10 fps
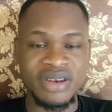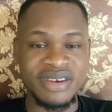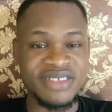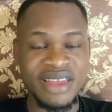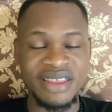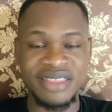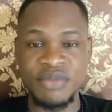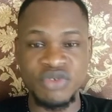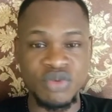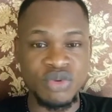These are the
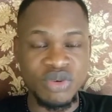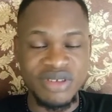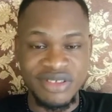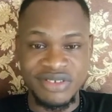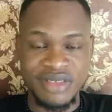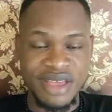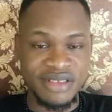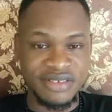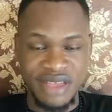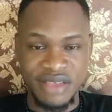times you will do this
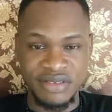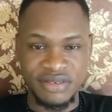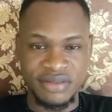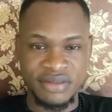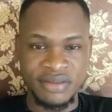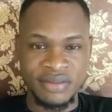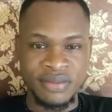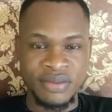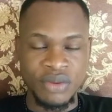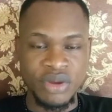exercise.
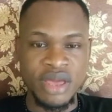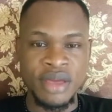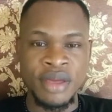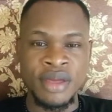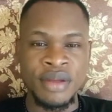Okay?